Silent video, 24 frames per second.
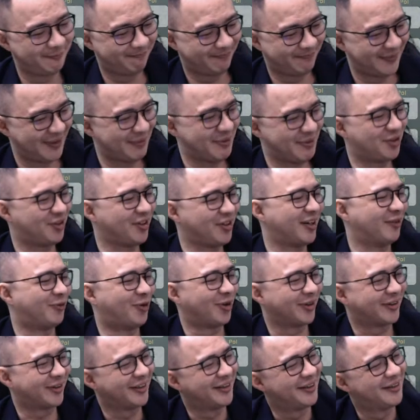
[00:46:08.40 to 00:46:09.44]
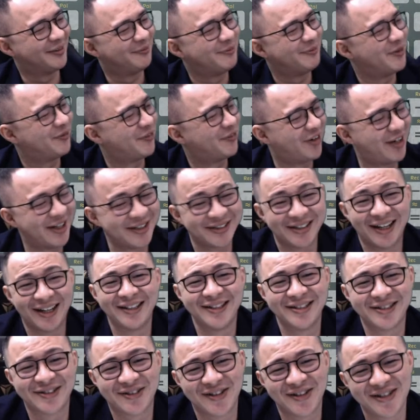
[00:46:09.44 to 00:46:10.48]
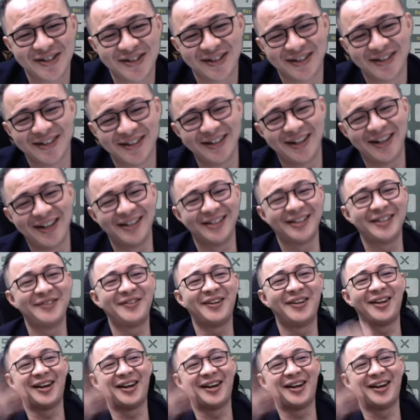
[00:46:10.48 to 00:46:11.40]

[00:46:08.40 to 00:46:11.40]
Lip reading: let me drink a water before I start this question. Anything you want to